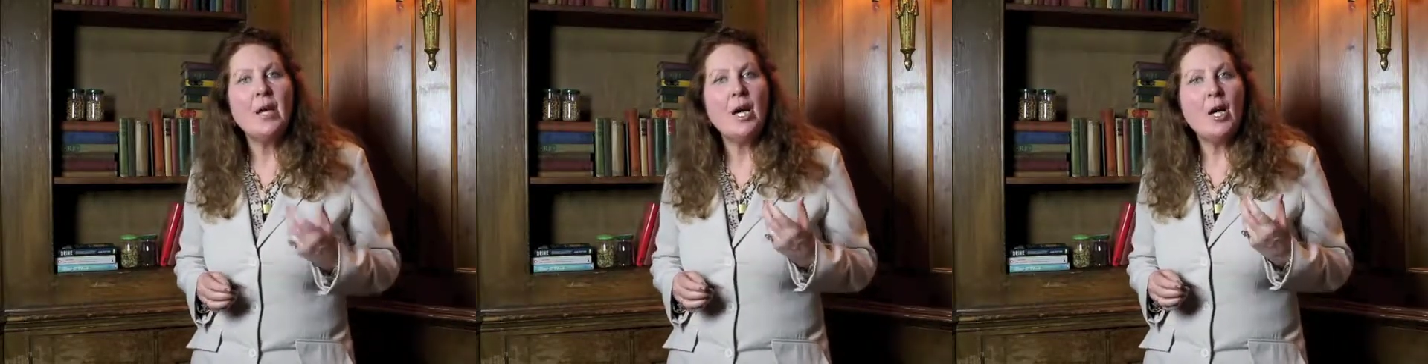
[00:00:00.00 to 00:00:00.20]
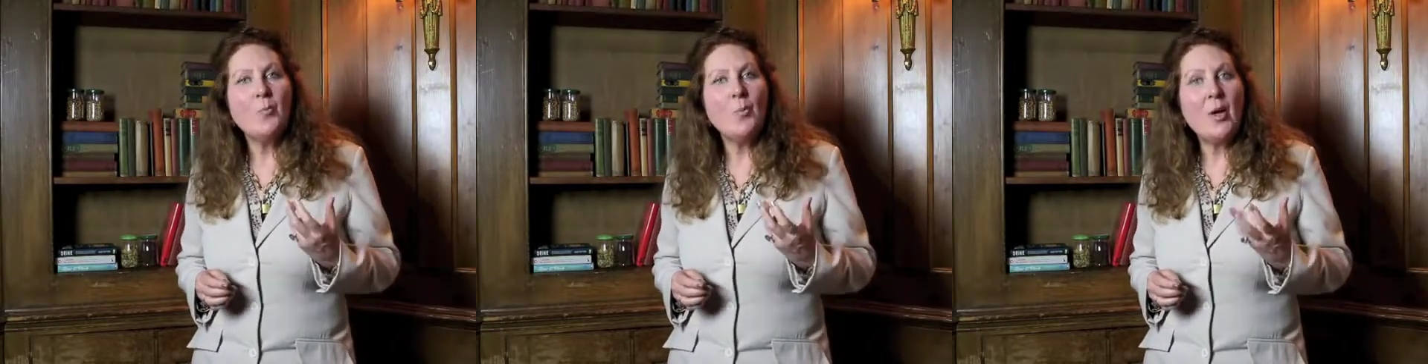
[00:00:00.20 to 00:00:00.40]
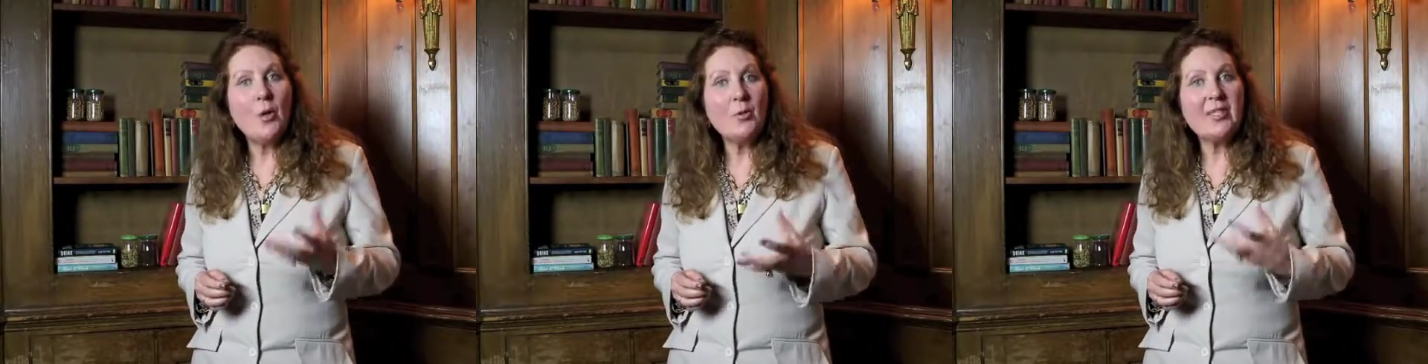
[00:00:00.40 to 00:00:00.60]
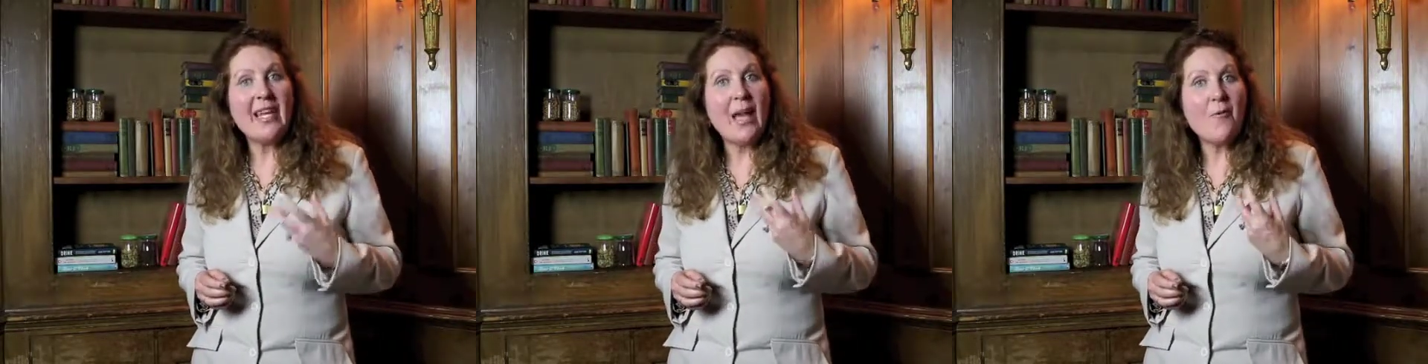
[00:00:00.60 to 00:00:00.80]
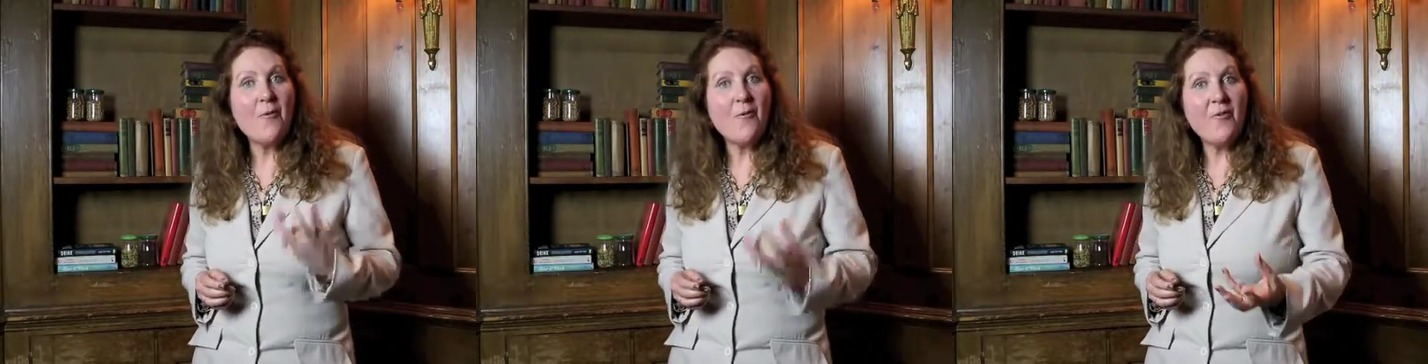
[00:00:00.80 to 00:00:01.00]
and we also
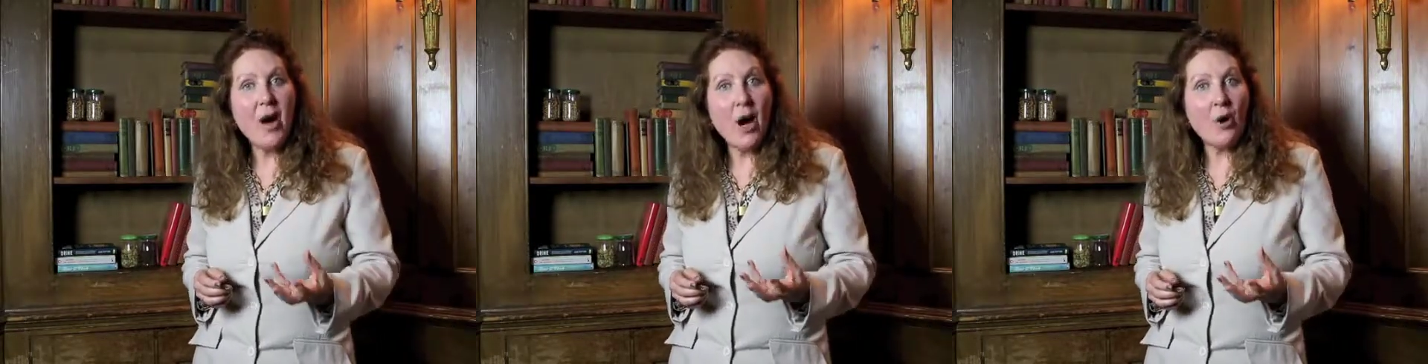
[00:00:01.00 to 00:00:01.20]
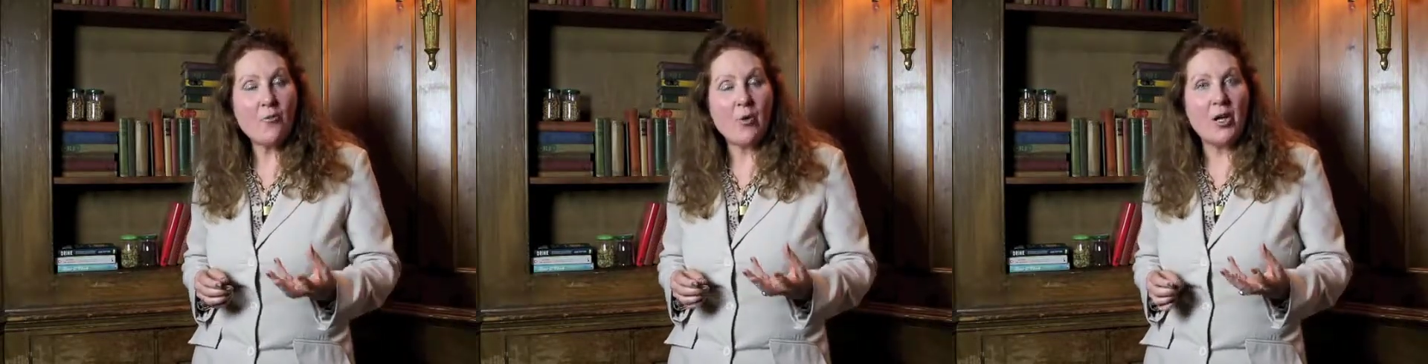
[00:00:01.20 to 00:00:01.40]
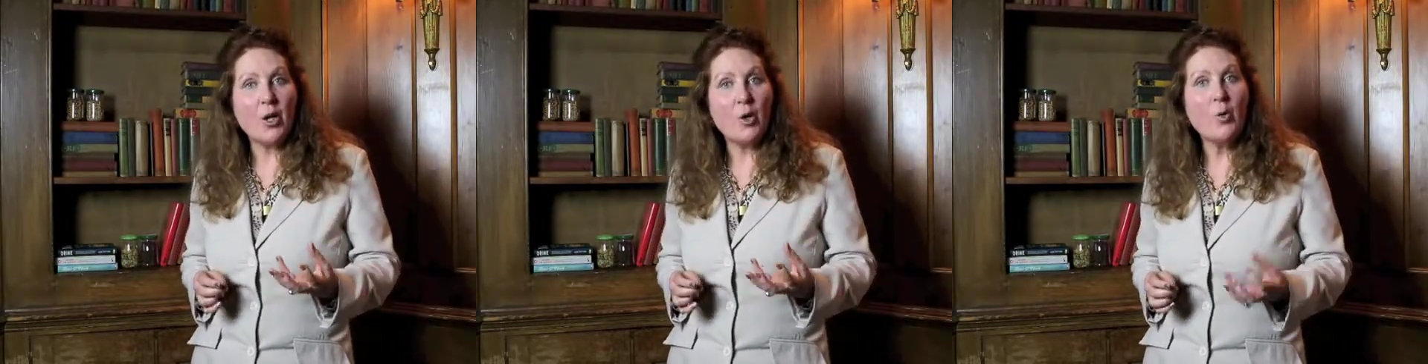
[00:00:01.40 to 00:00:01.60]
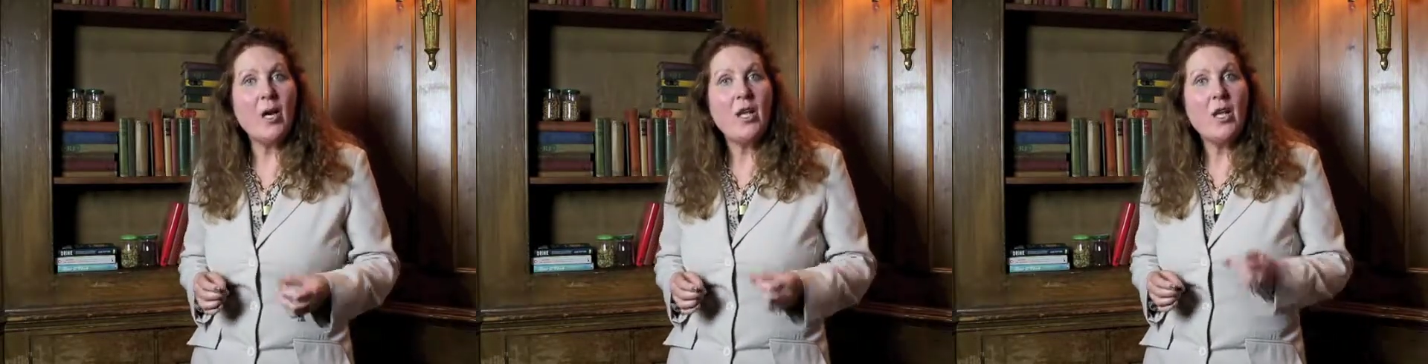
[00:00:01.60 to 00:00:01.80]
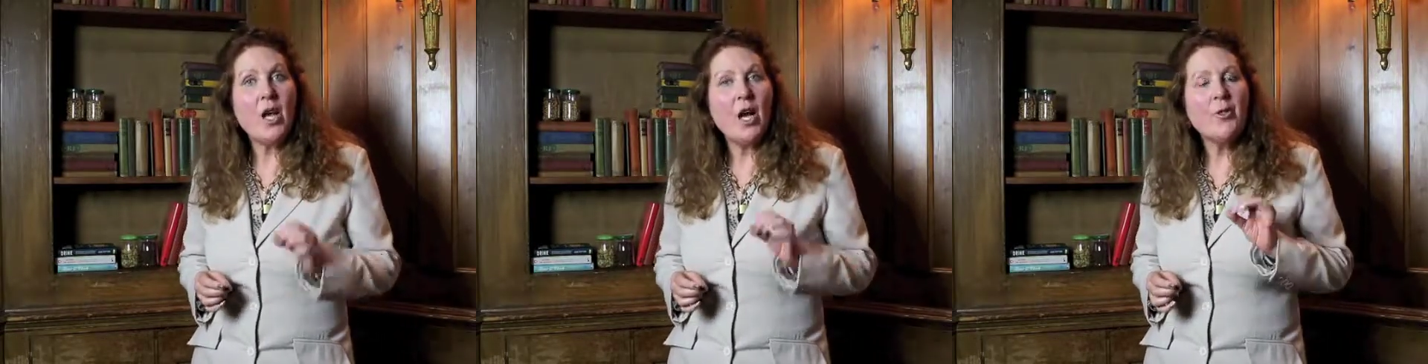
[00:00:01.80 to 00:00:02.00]
get Faro,
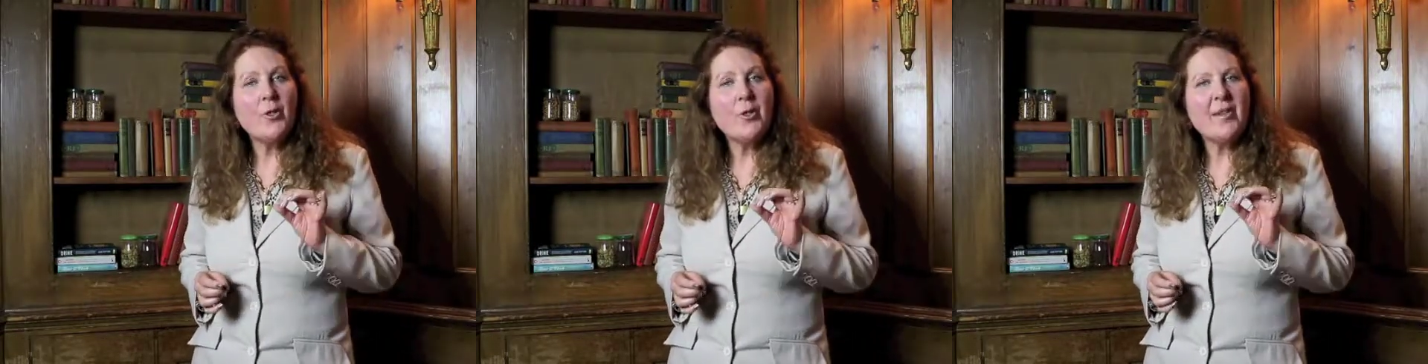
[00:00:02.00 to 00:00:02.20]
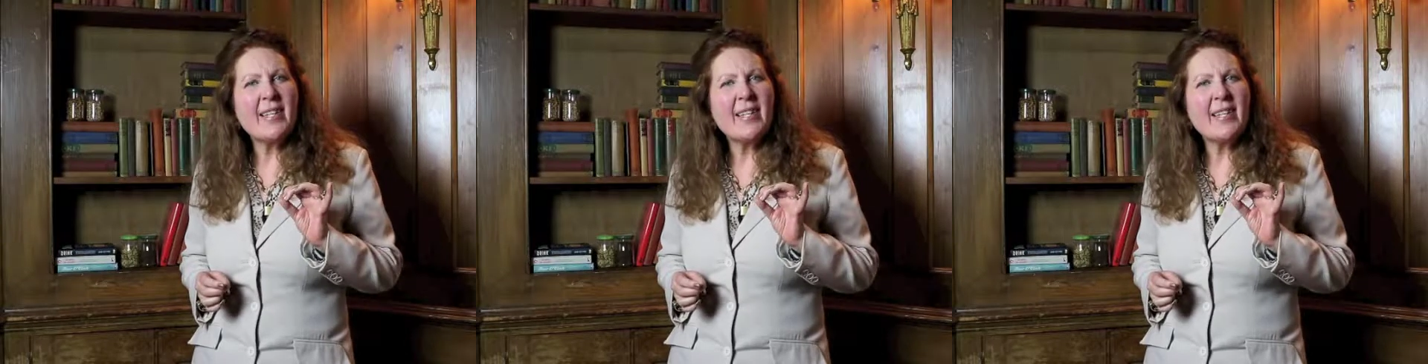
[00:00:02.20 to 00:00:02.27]
and